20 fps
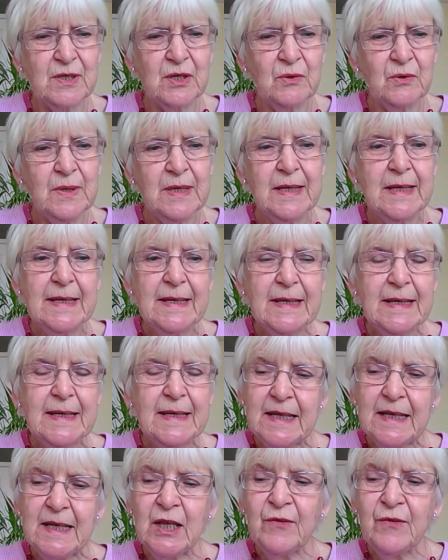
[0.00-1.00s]
So
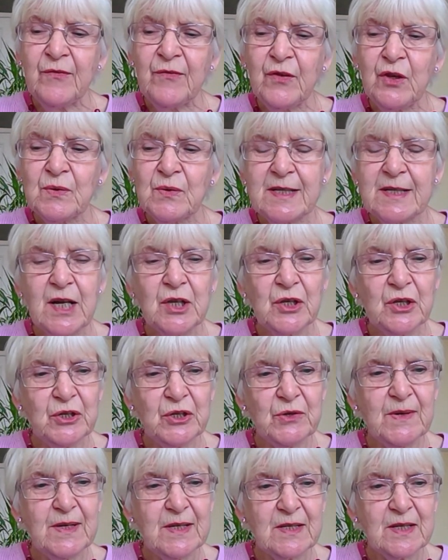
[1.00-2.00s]
if you're saying you're
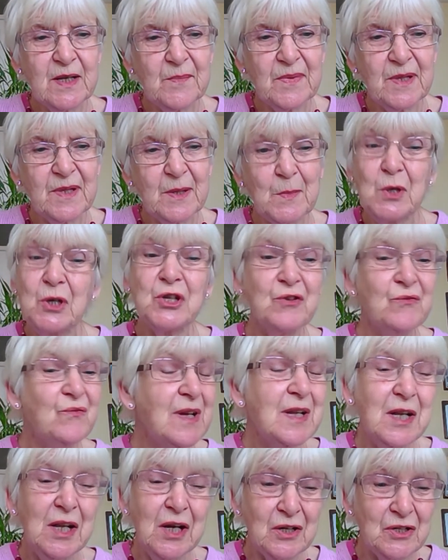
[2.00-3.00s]
doing something because you
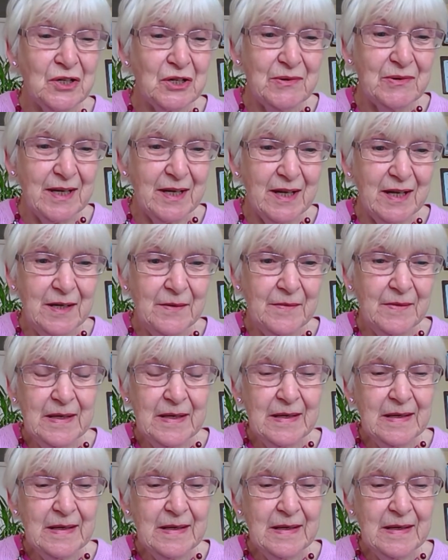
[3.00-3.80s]
really are doing it,